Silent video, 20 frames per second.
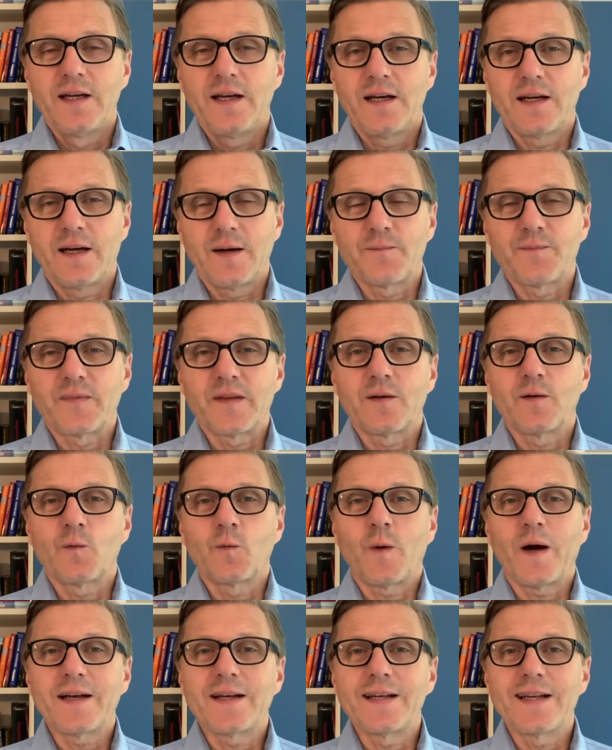Um,
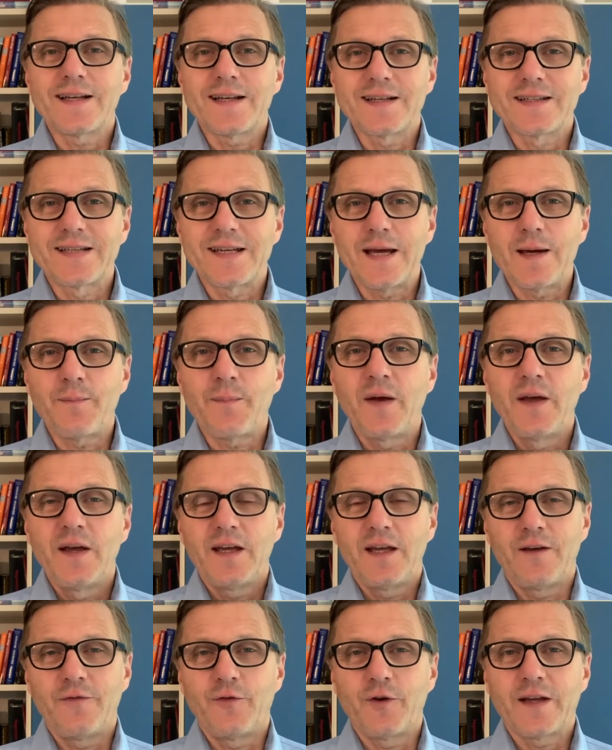one little tip,
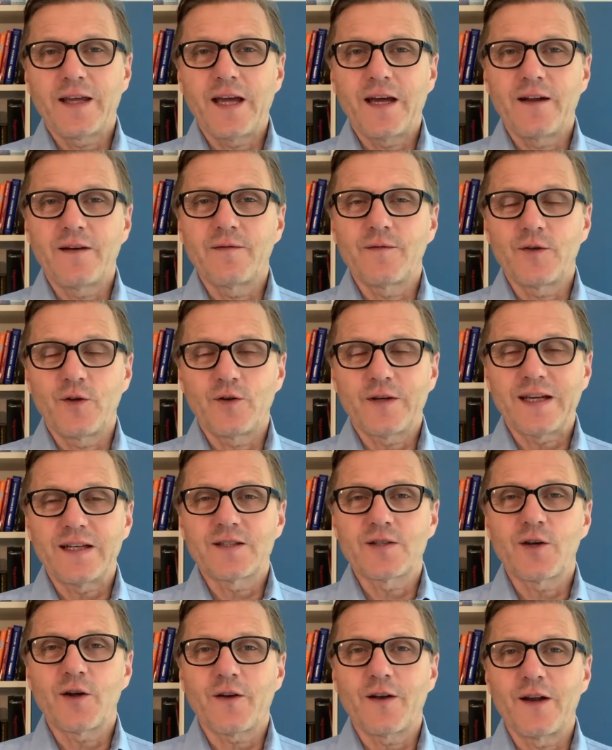if you can, you can
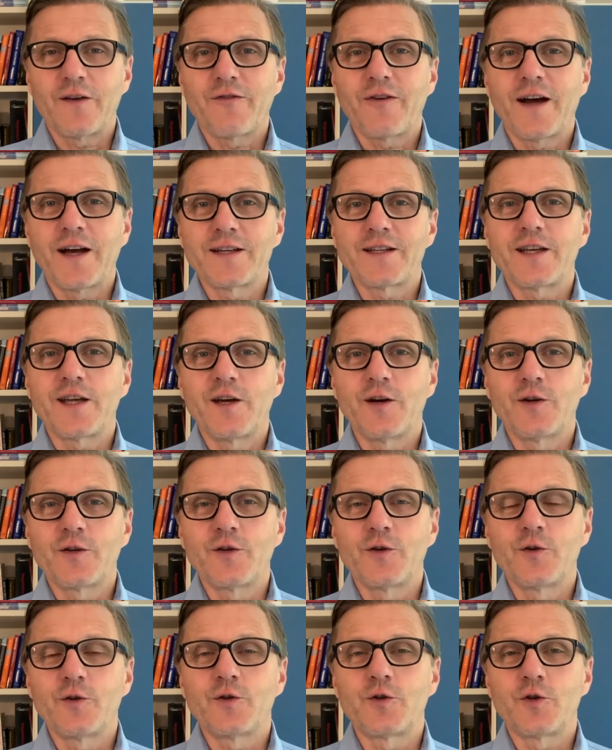certainly find here on
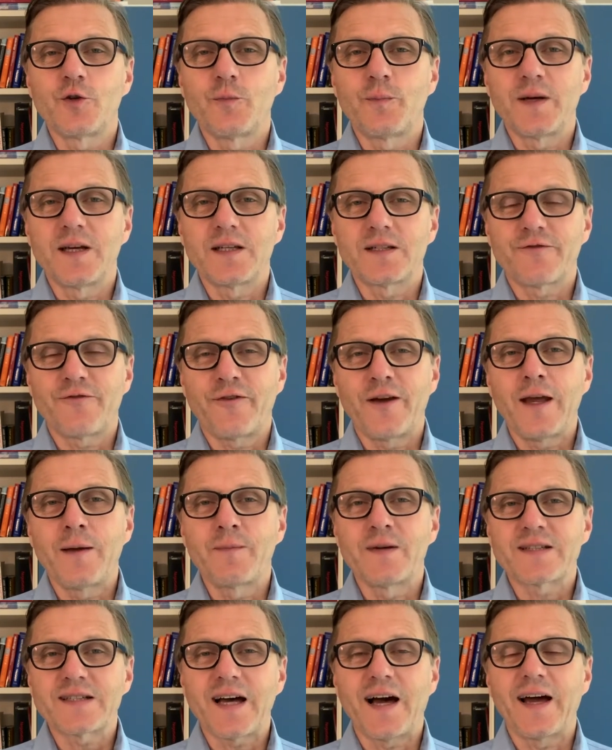YouTube his
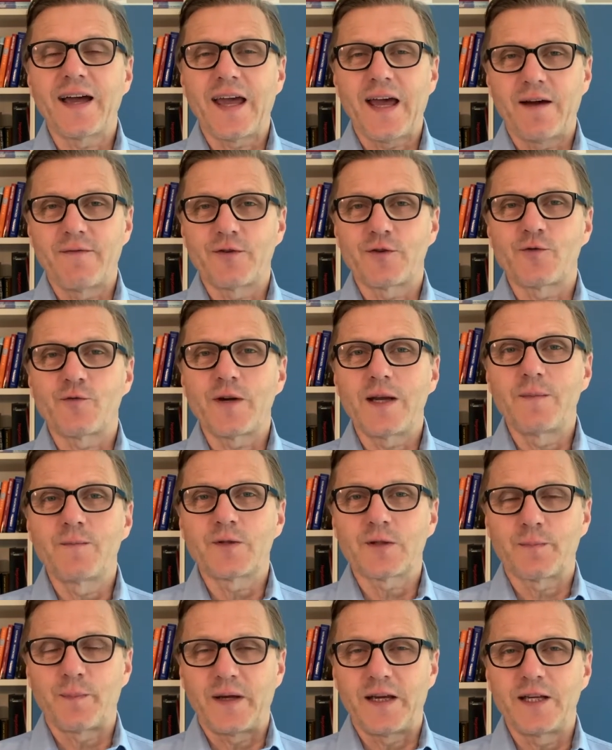famous "I Have a Dream"
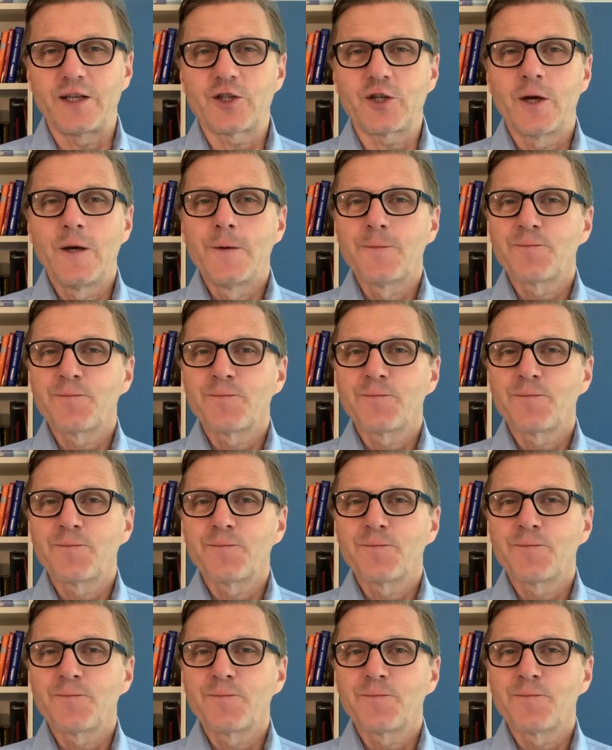speech.